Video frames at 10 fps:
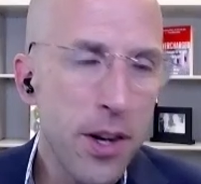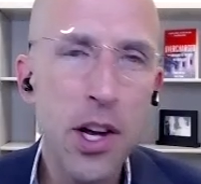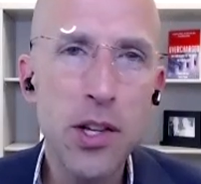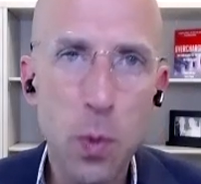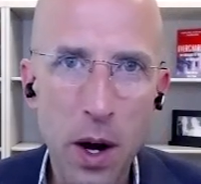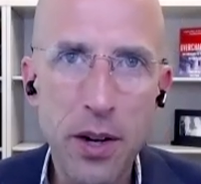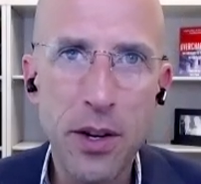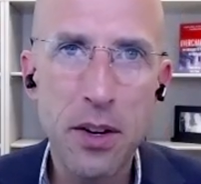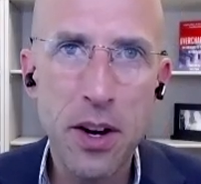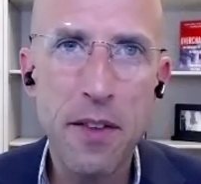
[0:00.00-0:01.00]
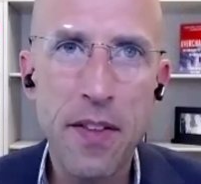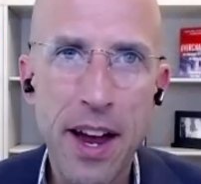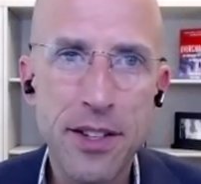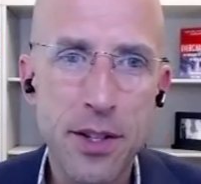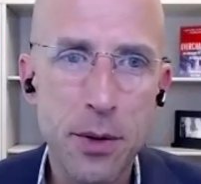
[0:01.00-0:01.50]
does wonder if that
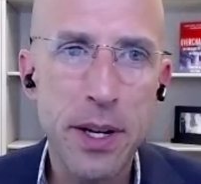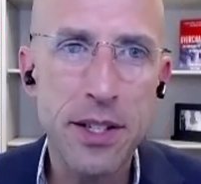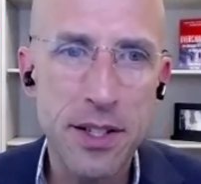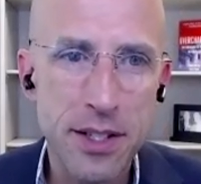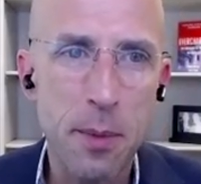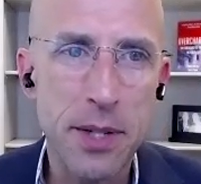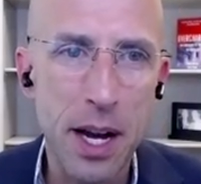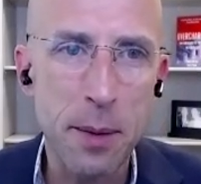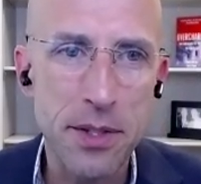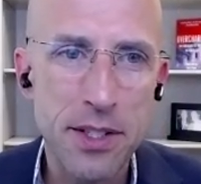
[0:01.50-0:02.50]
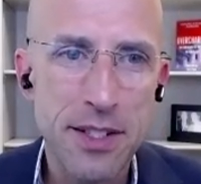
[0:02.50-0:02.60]
is the reason sometimes.